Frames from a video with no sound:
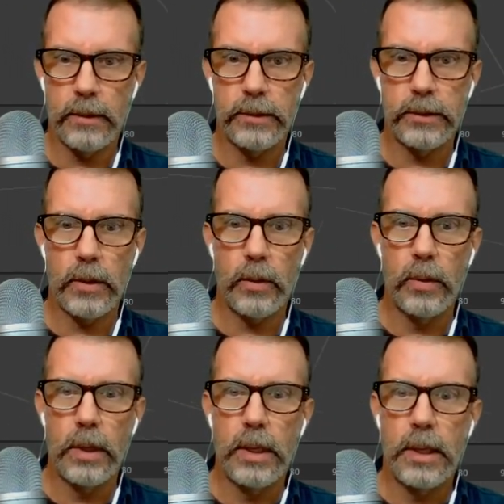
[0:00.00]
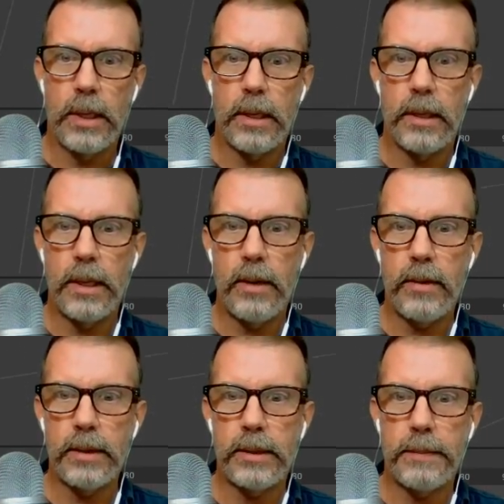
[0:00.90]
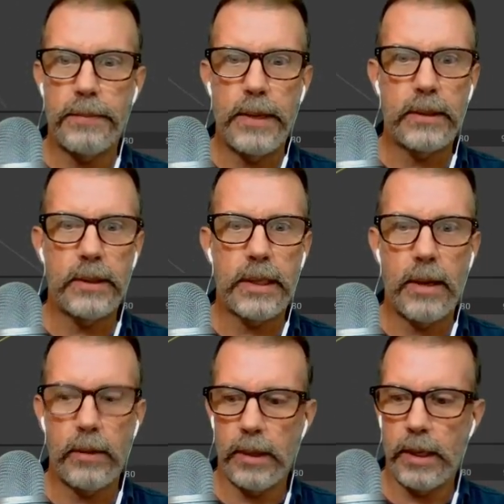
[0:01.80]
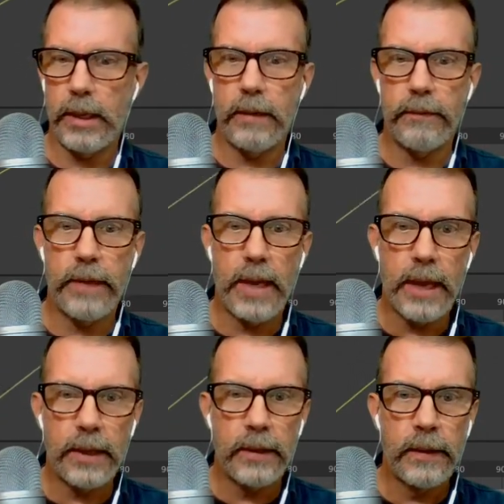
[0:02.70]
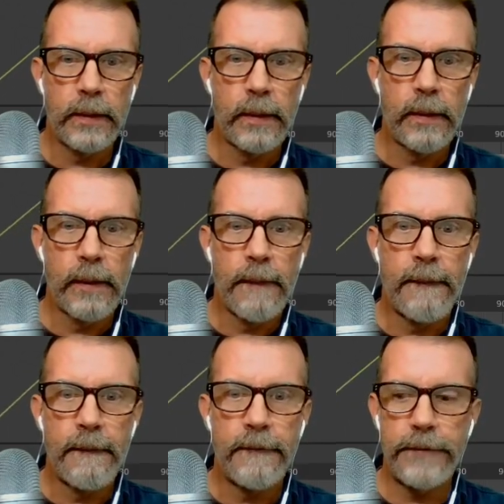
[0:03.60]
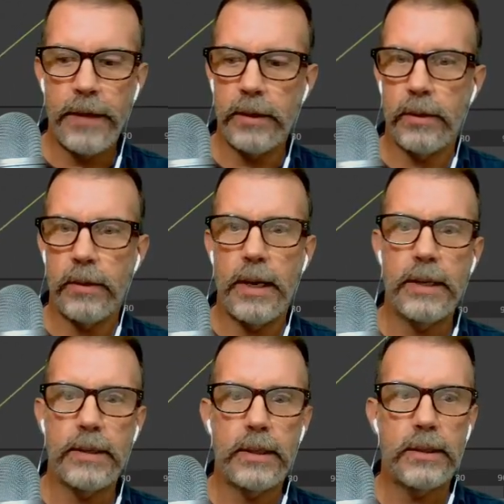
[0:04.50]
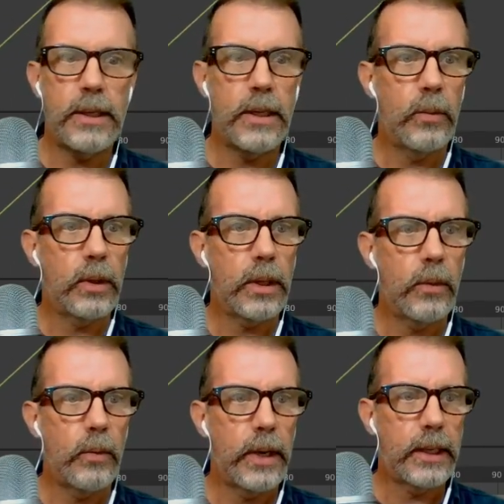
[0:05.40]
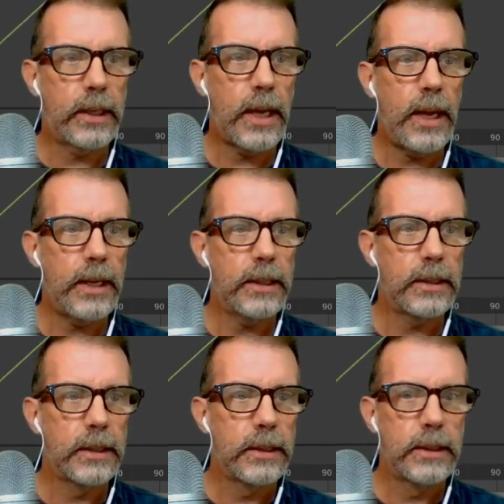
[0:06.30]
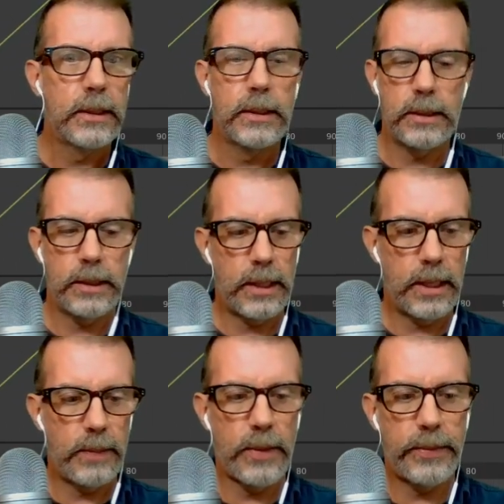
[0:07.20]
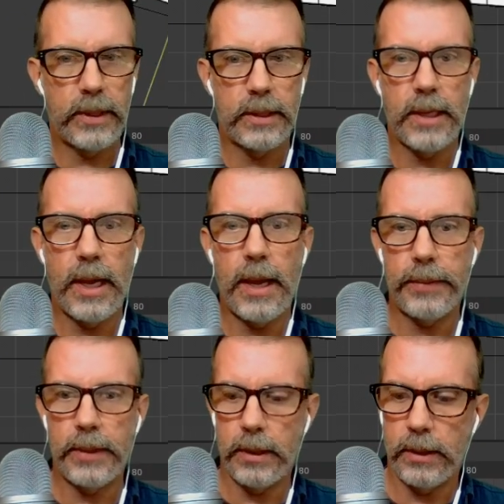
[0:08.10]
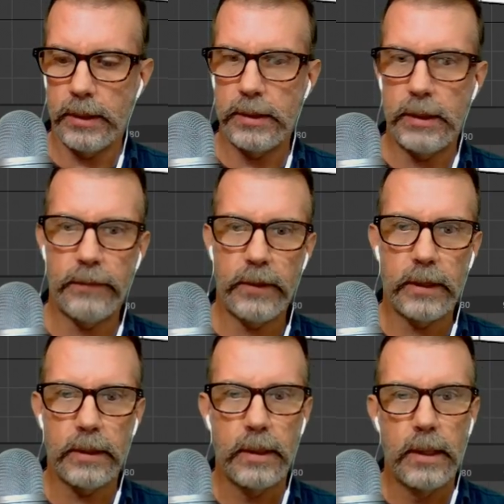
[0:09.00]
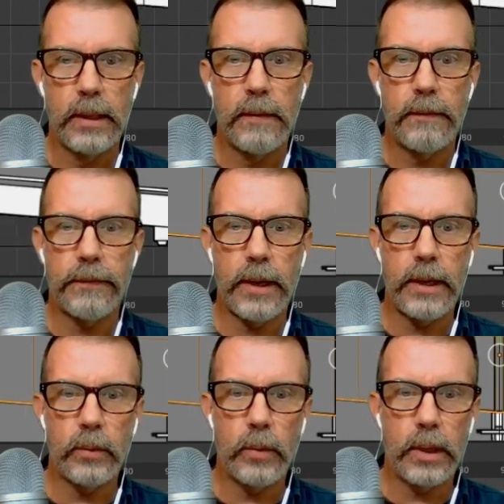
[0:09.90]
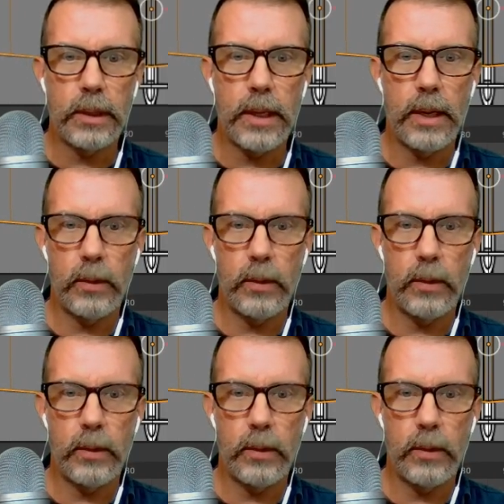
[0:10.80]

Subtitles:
So there is the basic outline of that Fender. As I said, we're going to want to cut it up at the top here. Let's see if I can find where to cut it.